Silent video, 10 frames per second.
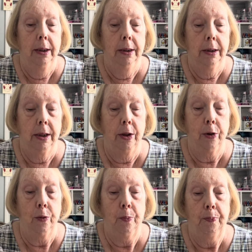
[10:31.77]

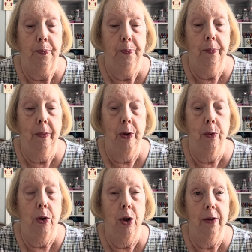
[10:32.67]
So you
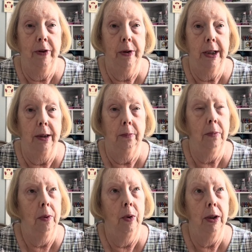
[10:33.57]
were all very,
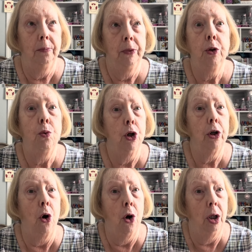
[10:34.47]
well, you weren't
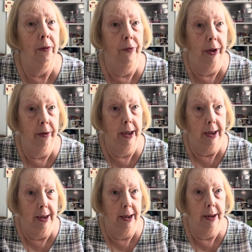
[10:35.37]
all very
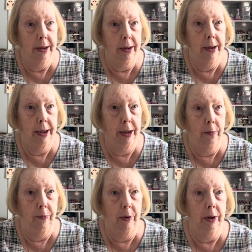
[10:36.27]
kind and
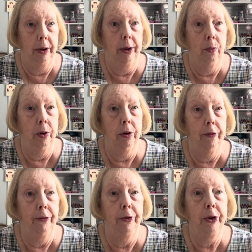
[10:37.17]
helpful. There were a
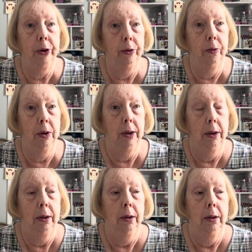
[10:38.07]
few
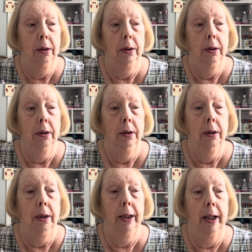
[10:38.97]

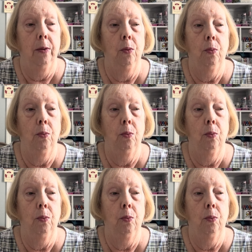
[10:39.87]
that